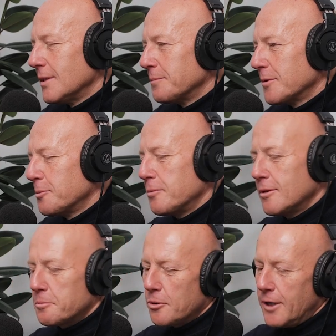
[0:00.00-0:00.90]
Yeah,
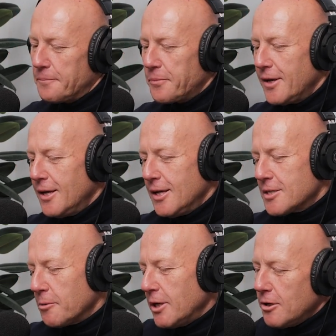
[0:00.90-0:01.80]
good point.
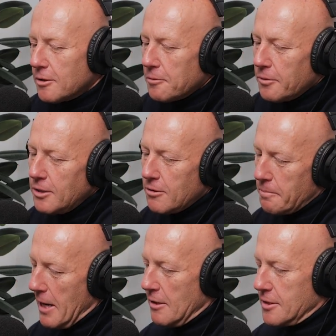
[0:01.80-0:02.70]
So when you're
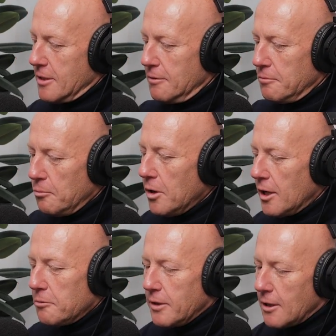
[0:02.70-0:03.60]
about to
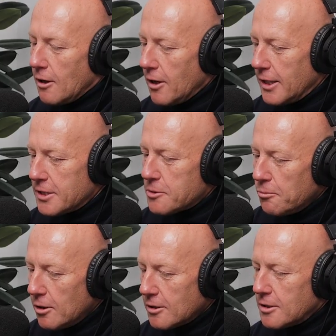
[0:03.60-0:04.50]
work with
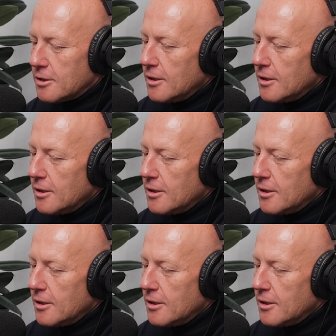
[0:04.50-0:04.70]
clients, what